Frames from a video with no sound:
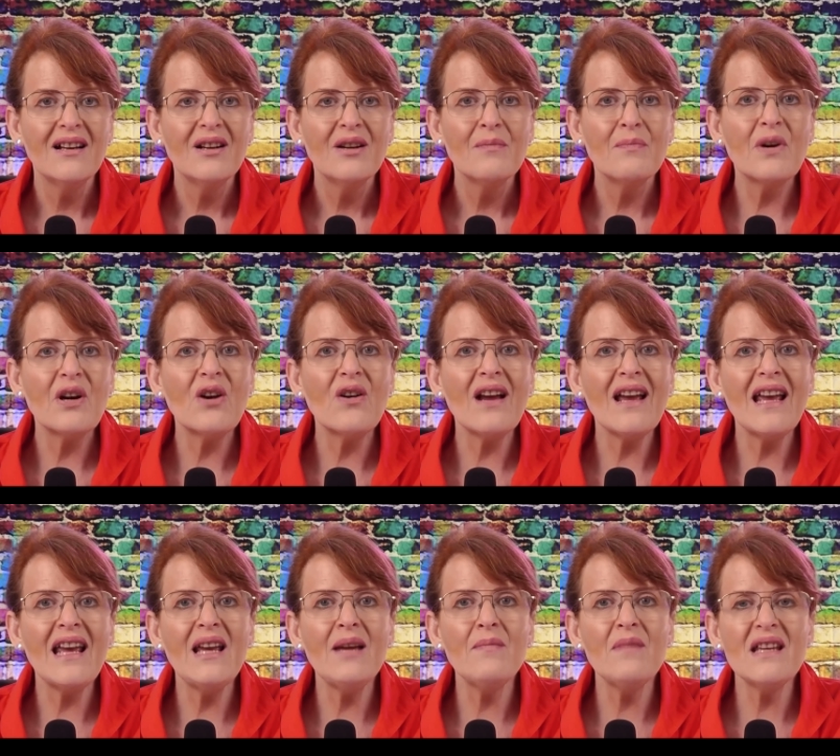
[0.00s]
but our
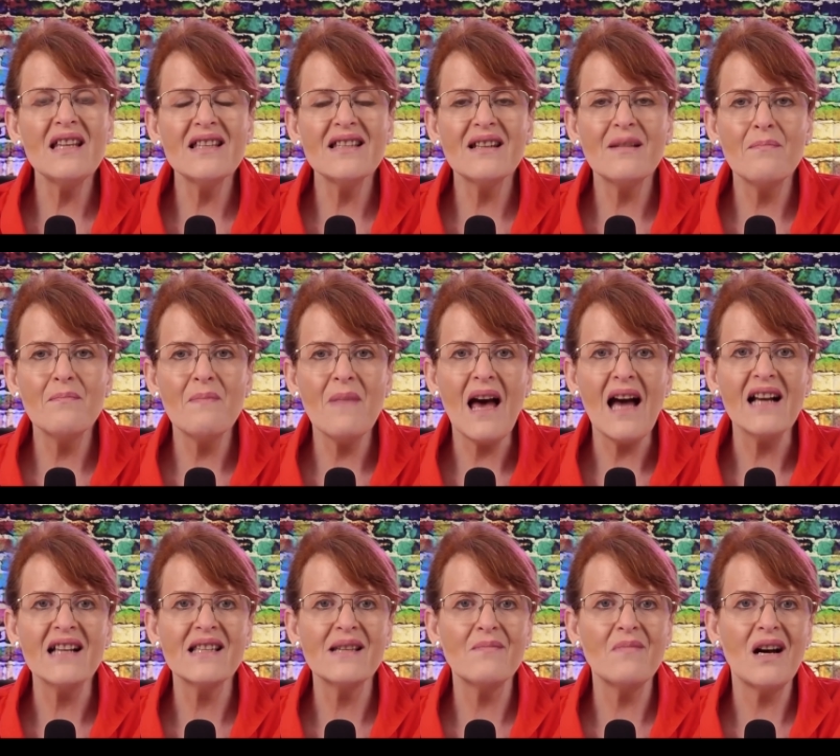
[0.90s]
aim is to
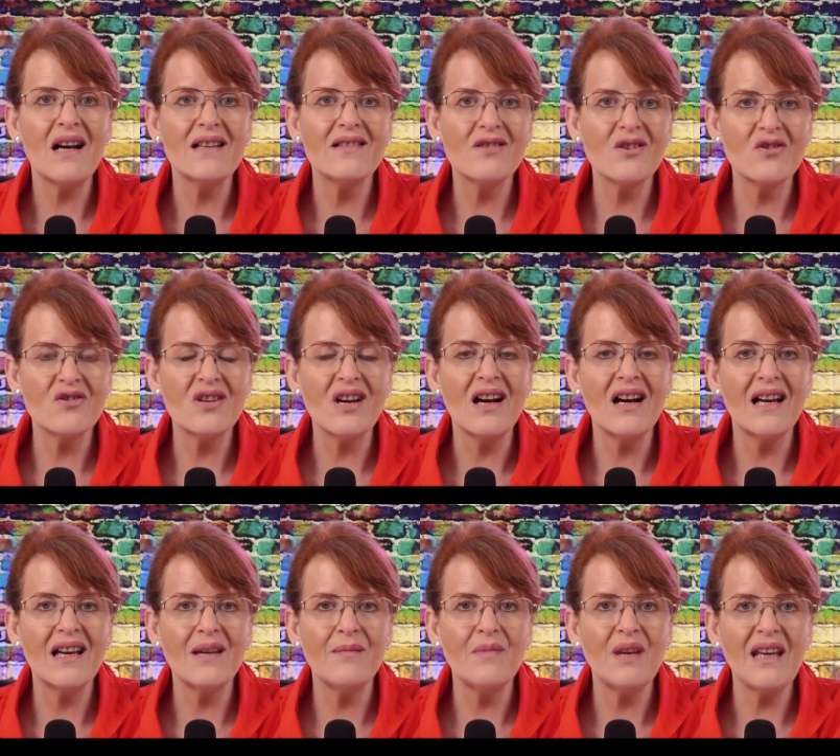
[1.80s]
maximize their
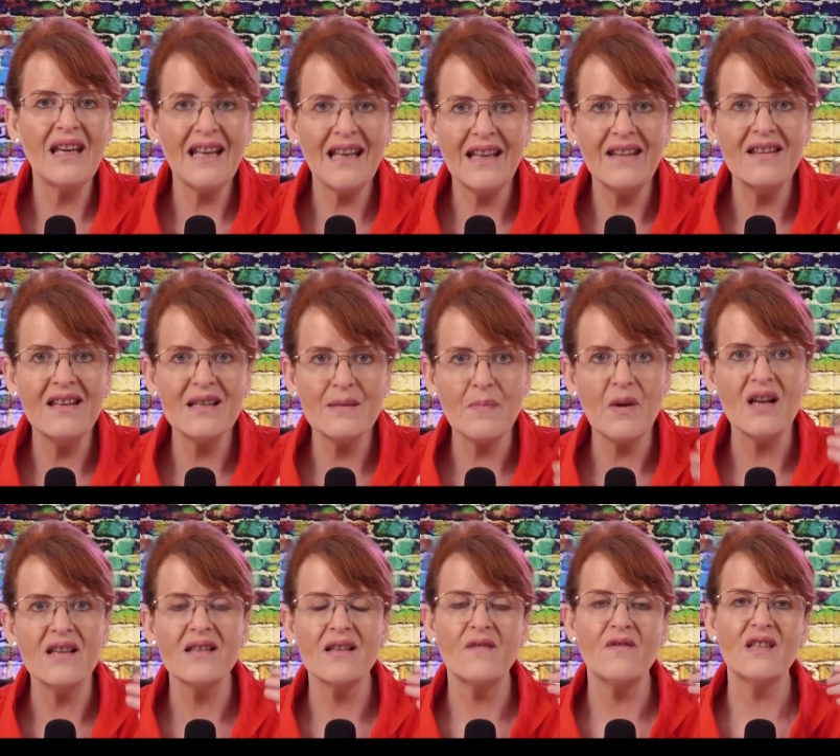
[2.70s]
time in this
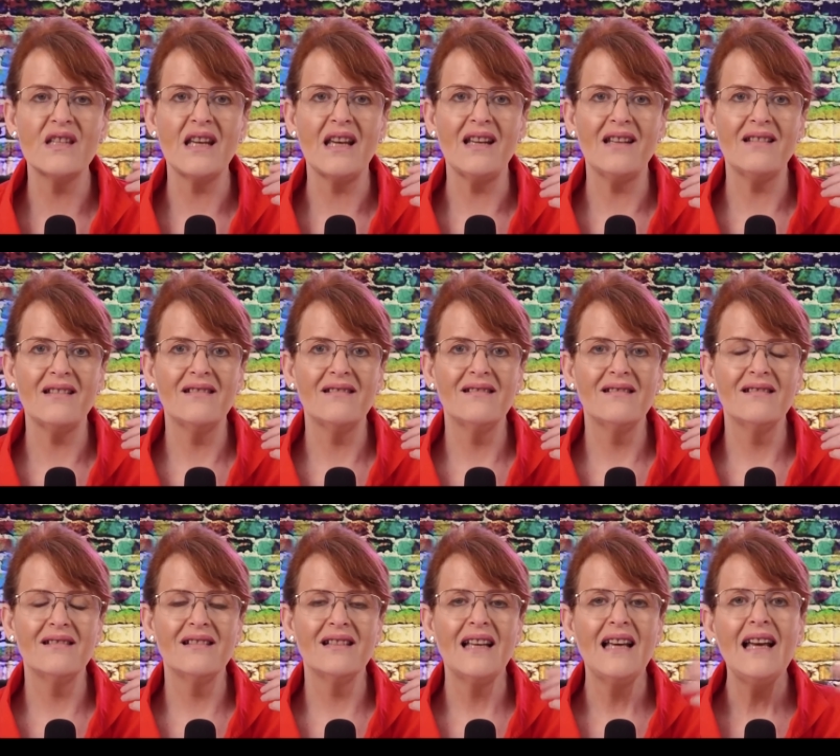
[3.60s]
positive state.
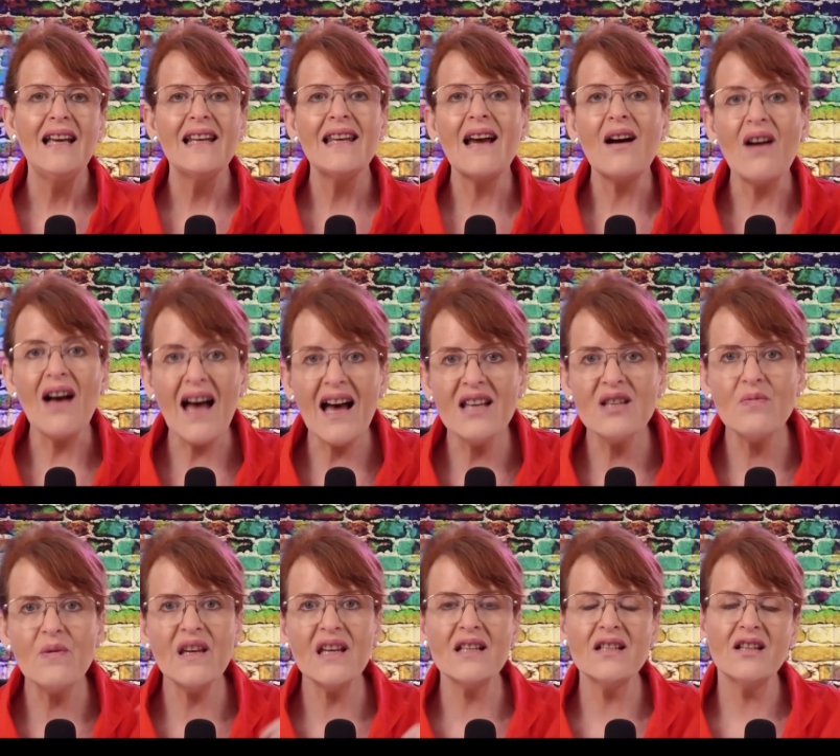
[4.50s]
Now, as
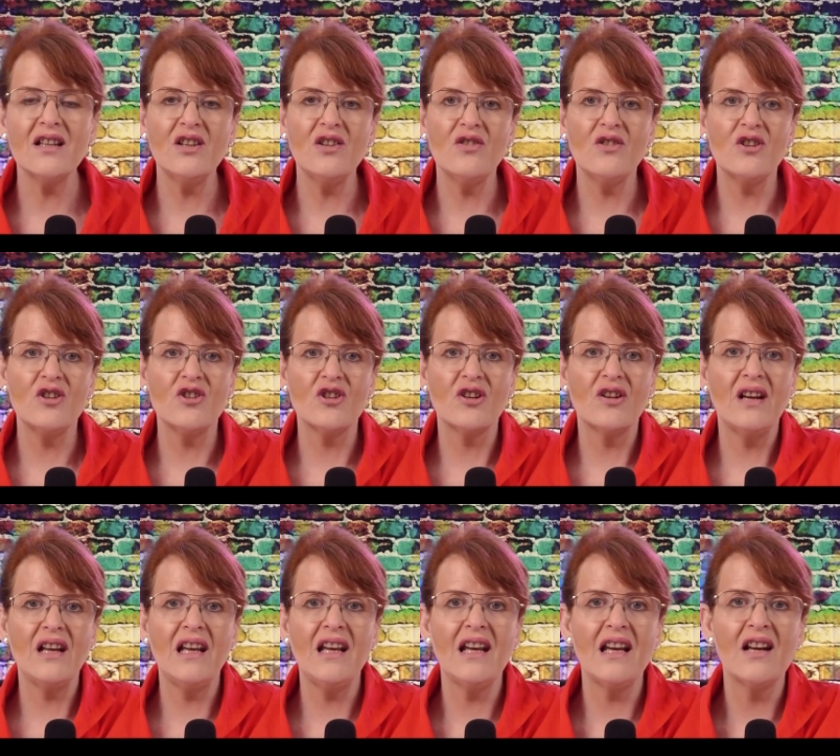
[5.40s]
we continue to
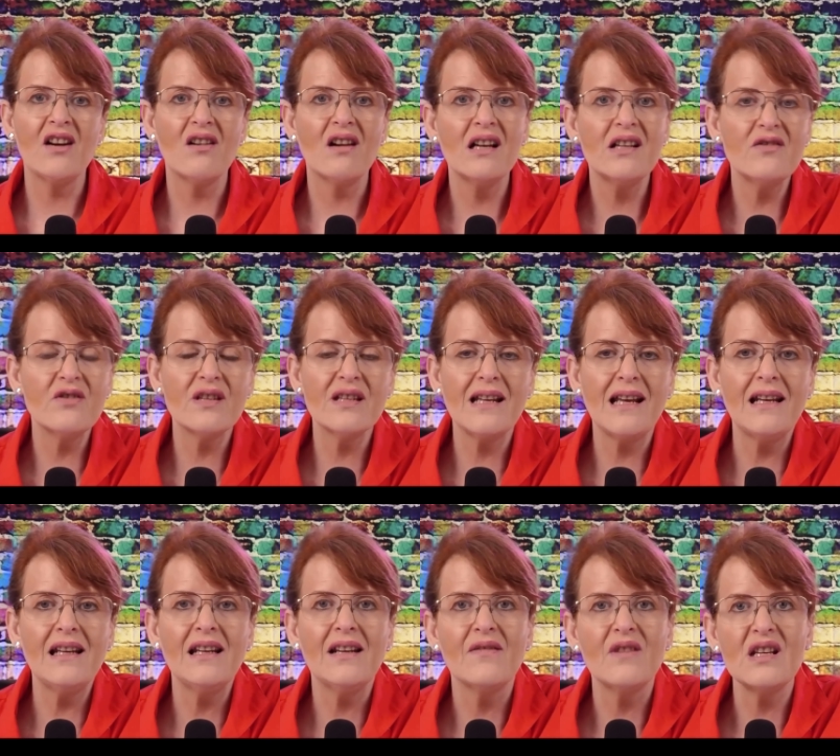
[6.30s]
journey in our
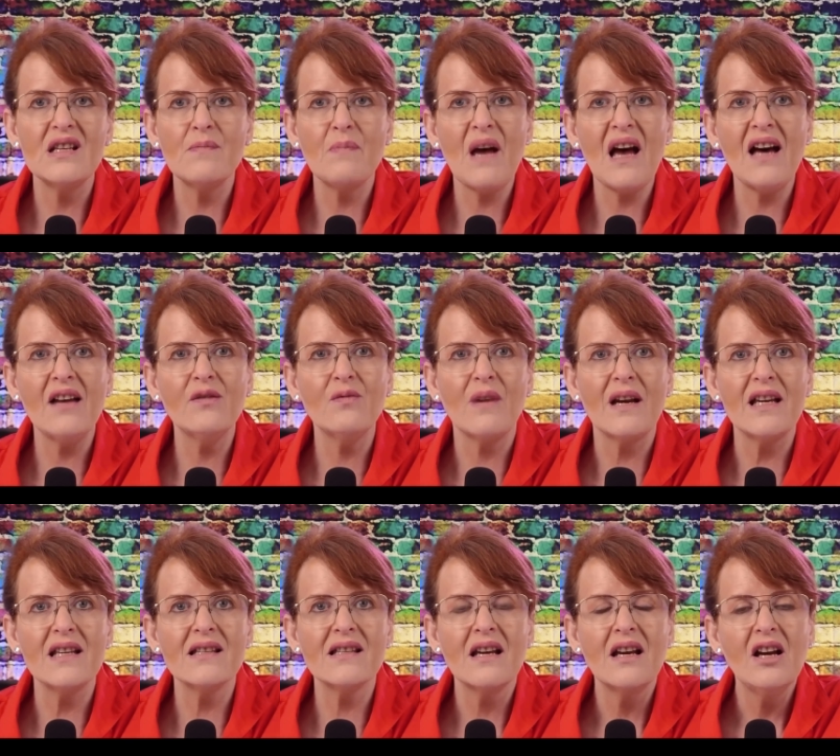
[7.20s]
understanding of these
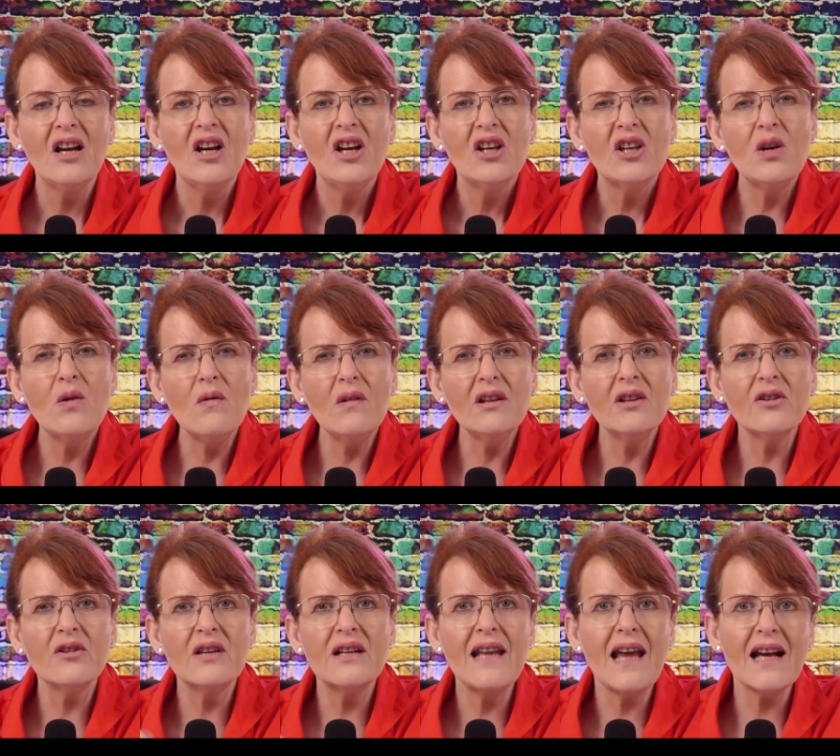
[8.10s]
pathways, you will
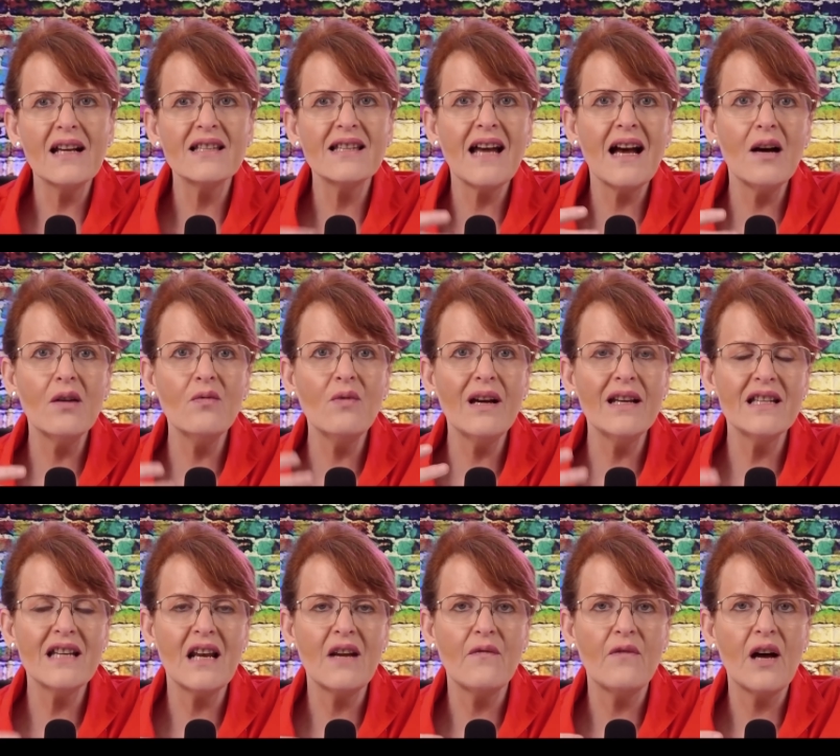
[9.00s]
learn next how to
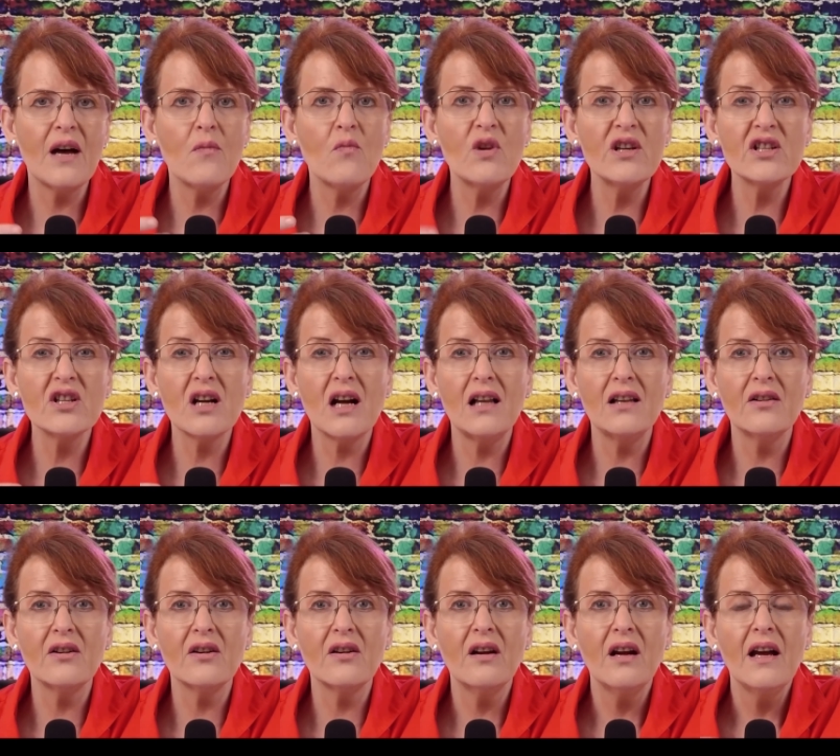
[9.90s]
identify which
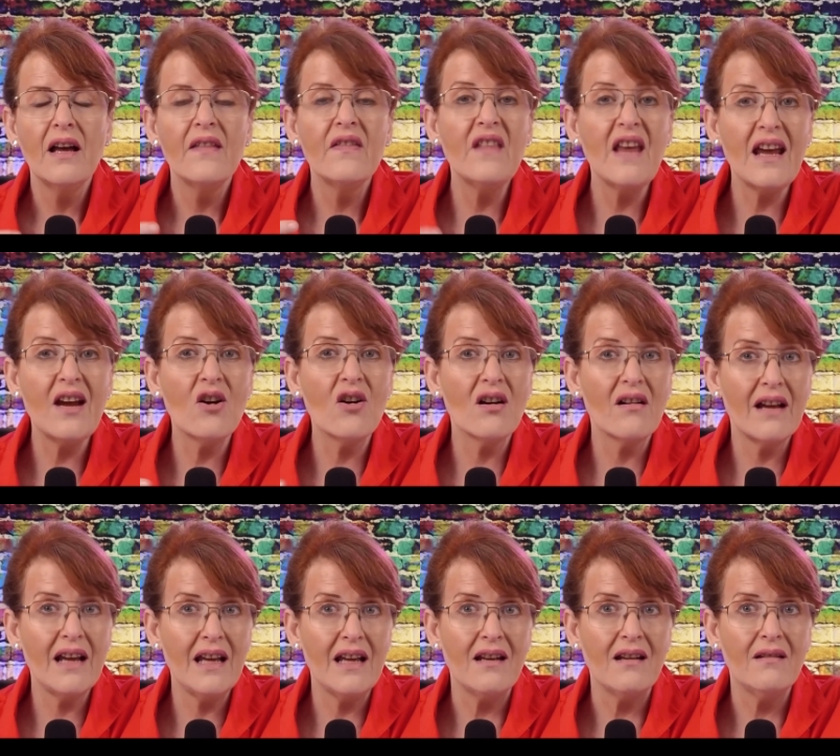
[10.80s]
color they are
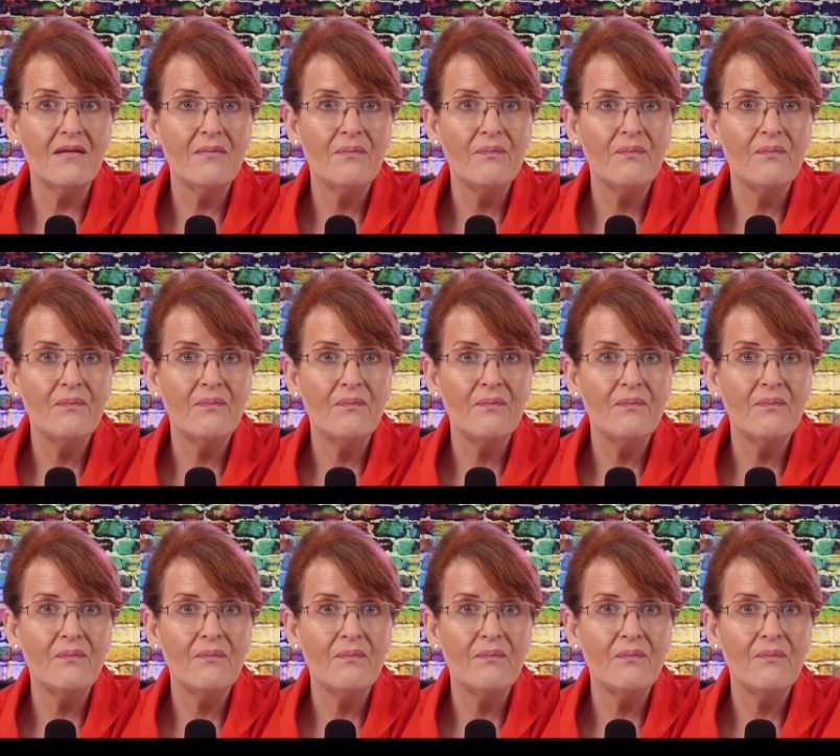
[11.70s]
in.